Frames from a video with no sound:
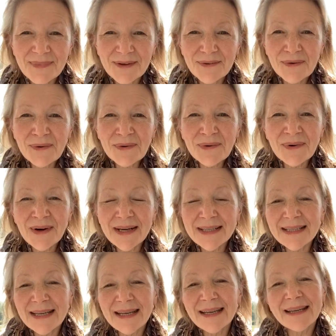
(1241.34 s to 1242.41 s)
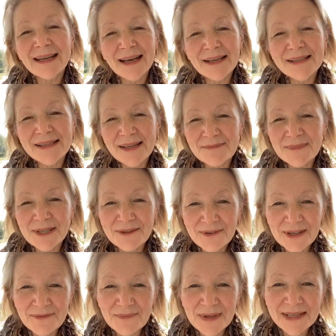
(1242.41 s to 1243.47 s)
already some
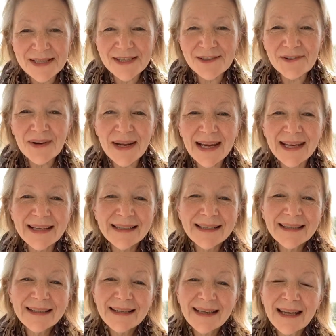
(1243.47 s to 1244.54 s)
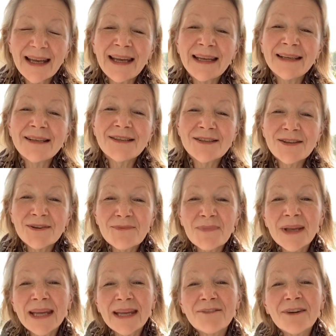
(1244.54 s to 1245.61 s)
degree of mastery, into
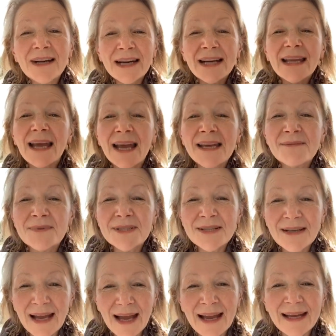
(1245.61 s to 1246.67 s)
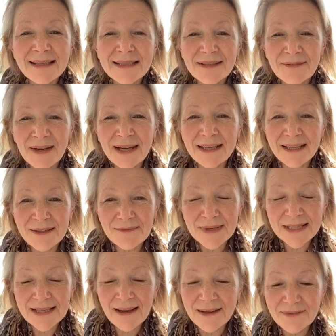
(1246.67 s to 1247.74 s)
being really able to activate them
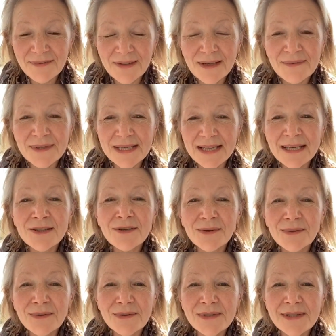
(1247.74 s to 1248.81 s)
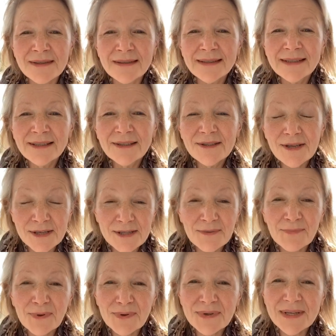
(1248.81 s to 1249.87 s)
as high frequency tools to
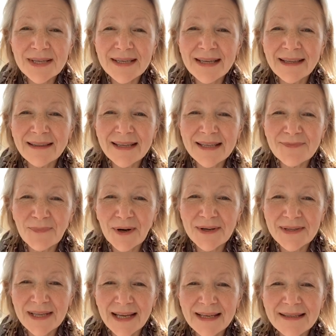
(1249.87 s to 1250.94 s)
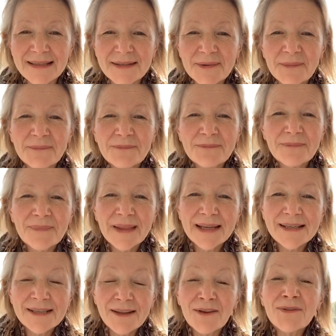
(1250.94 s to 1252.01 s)
support us in this process,
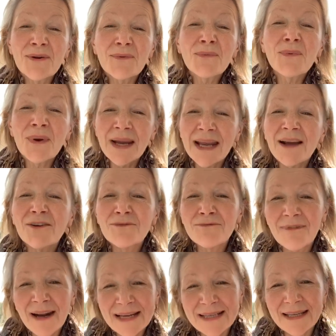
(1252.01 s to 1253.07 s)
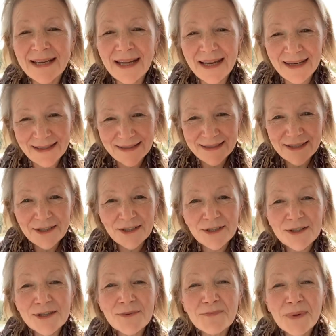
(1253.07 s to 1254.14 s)
so that we are ready
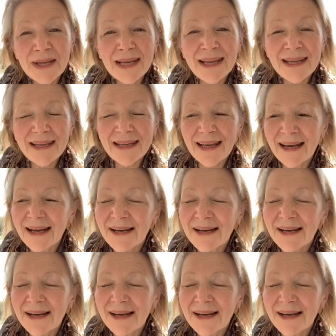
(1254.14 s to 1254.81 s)
to be,